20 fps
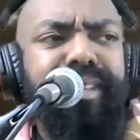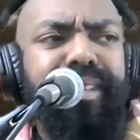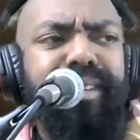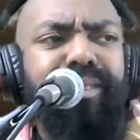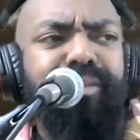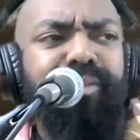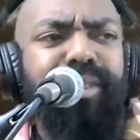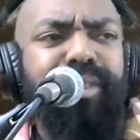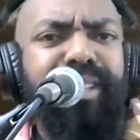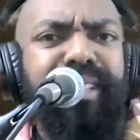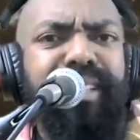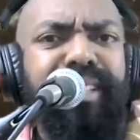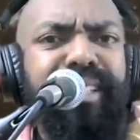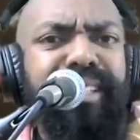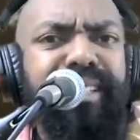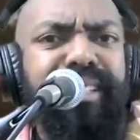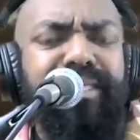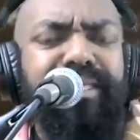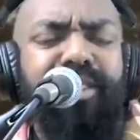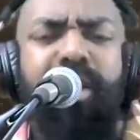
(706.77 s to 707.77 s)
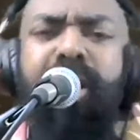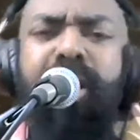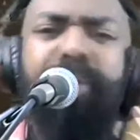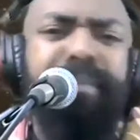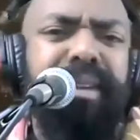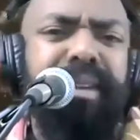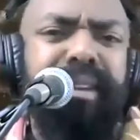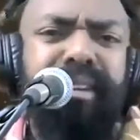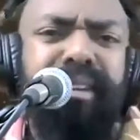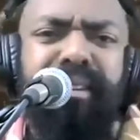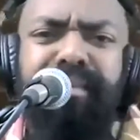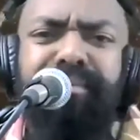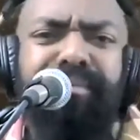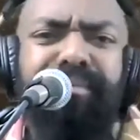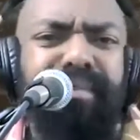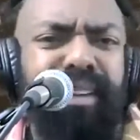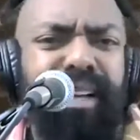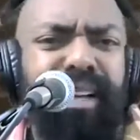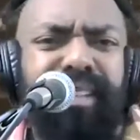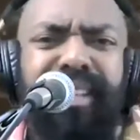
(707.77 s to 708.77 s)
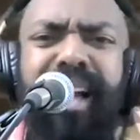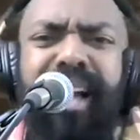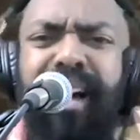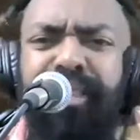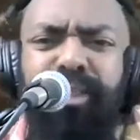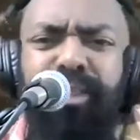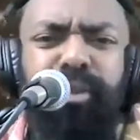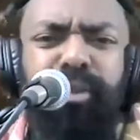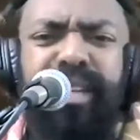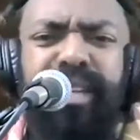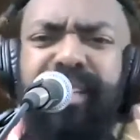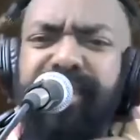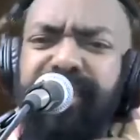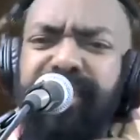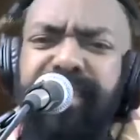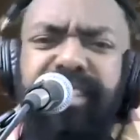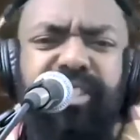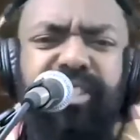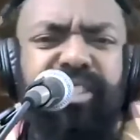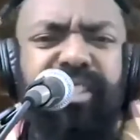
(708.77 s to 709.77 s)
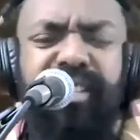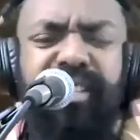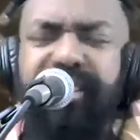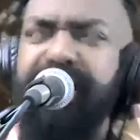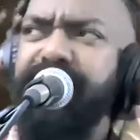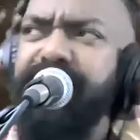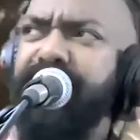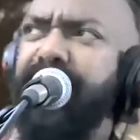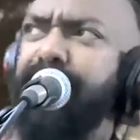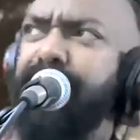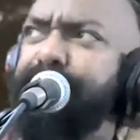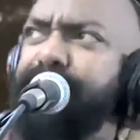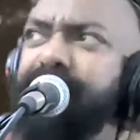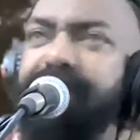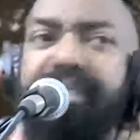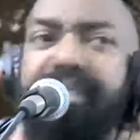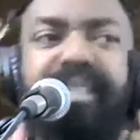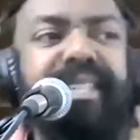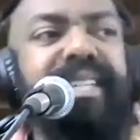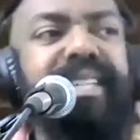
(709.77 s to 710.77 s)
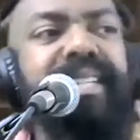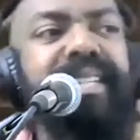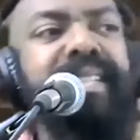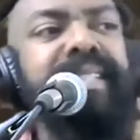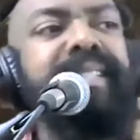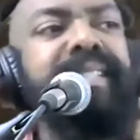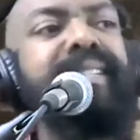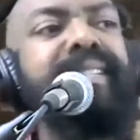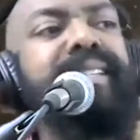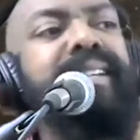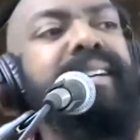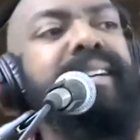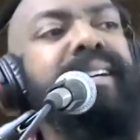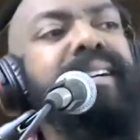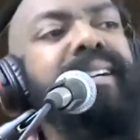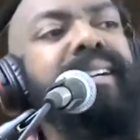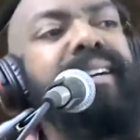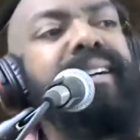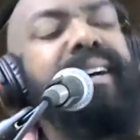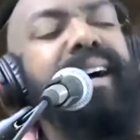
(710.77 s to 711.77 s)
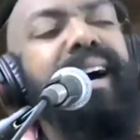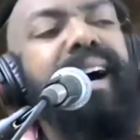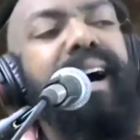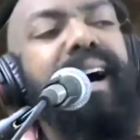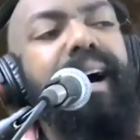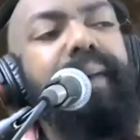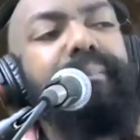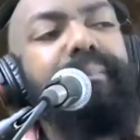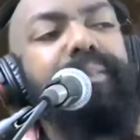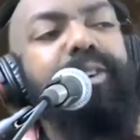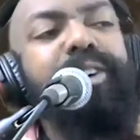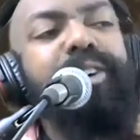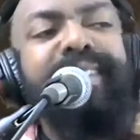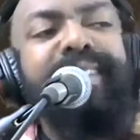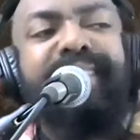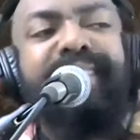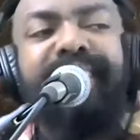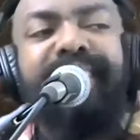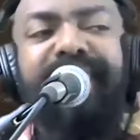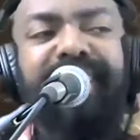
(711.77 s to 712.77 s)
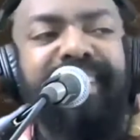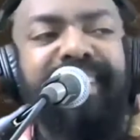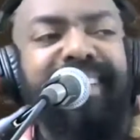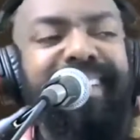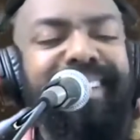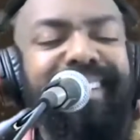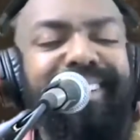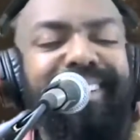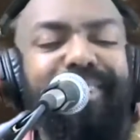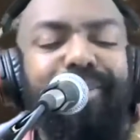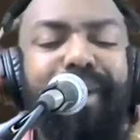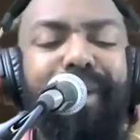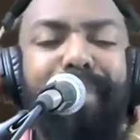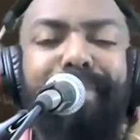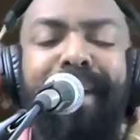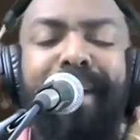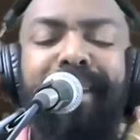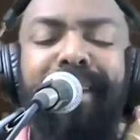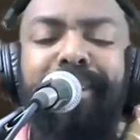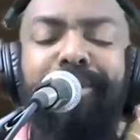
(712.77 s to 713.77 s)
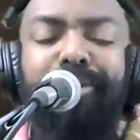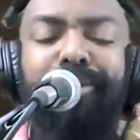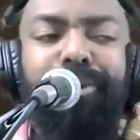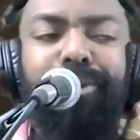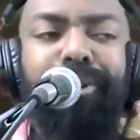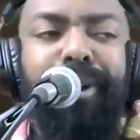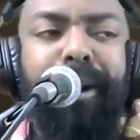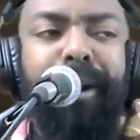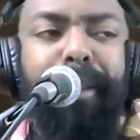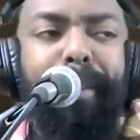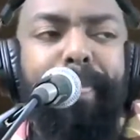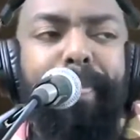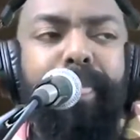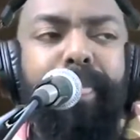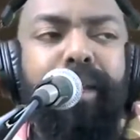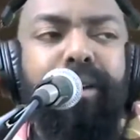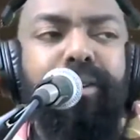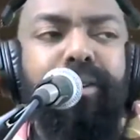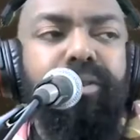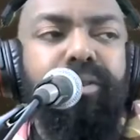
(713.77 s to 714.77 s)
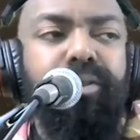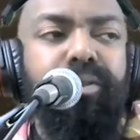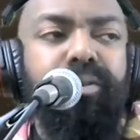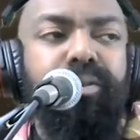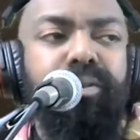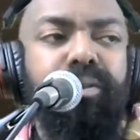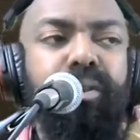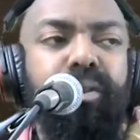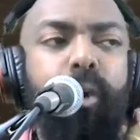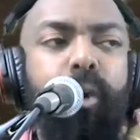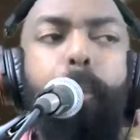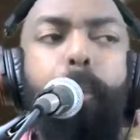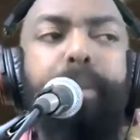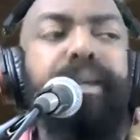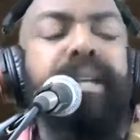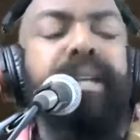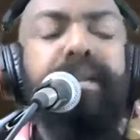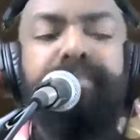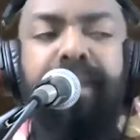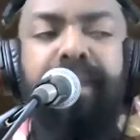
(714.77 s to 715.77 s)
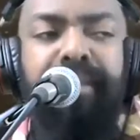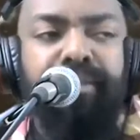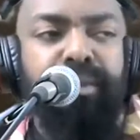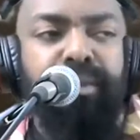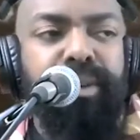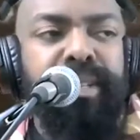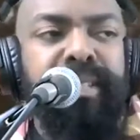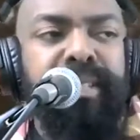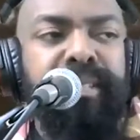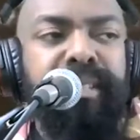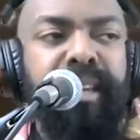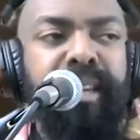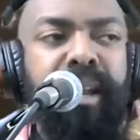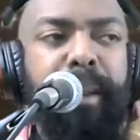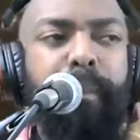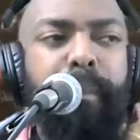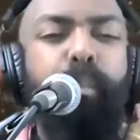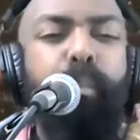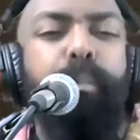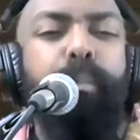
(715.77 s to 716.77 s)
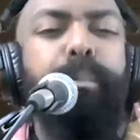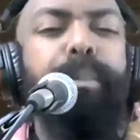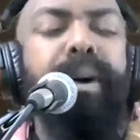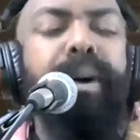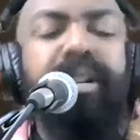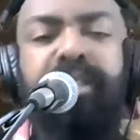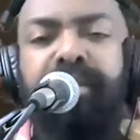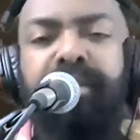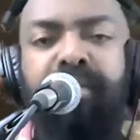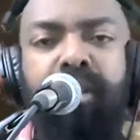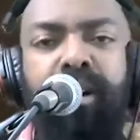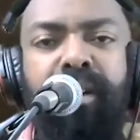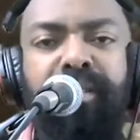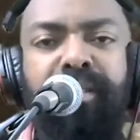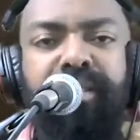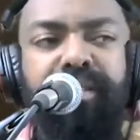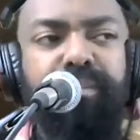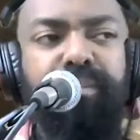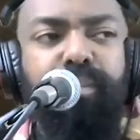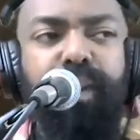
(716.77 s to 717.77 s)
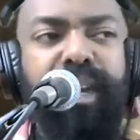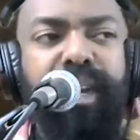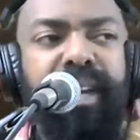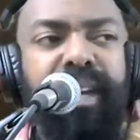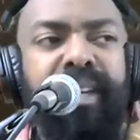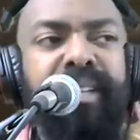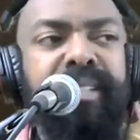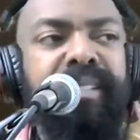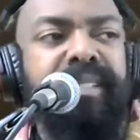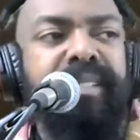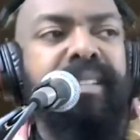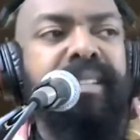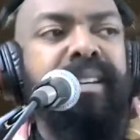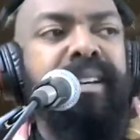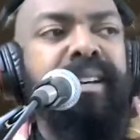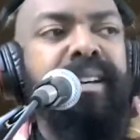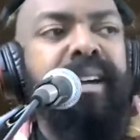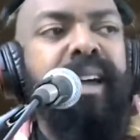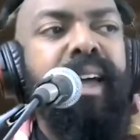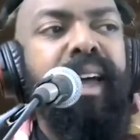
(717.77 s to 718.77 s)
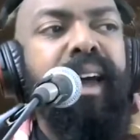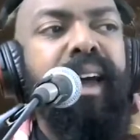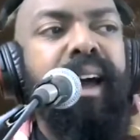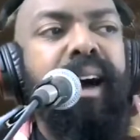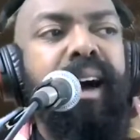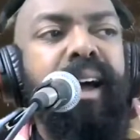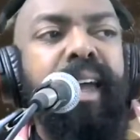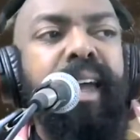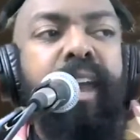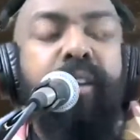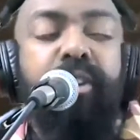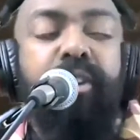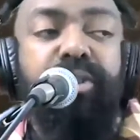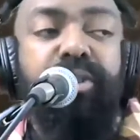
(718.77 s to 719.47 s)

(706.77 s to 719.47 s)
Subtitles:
really taught me a lot through his teachings and tapes and CDs. Chris Dilley, who I met in New York, who opened up my voice in a bunch of awesome ways. Aaron